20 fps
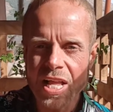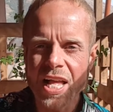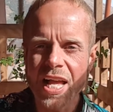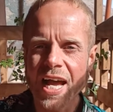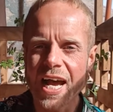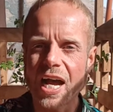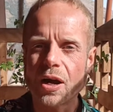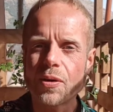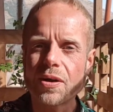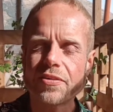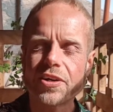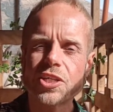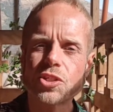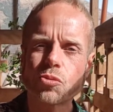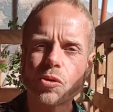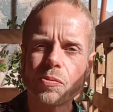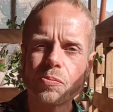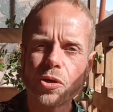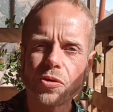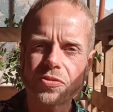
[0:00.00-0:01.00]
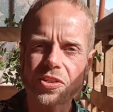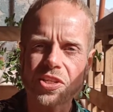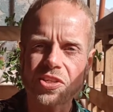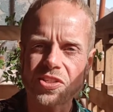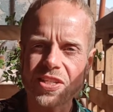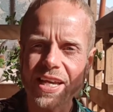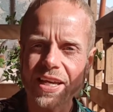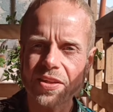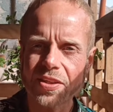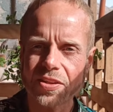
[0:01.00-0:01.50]
However, as we move to
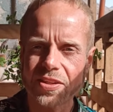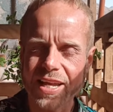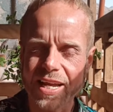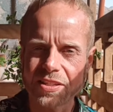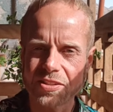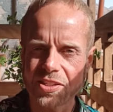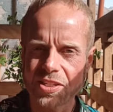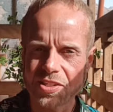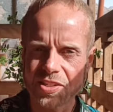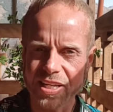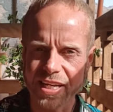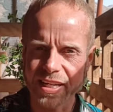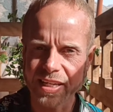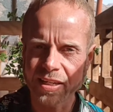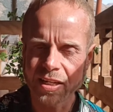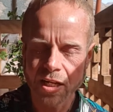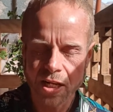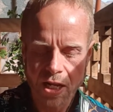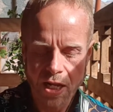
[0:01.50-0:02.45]
sixth density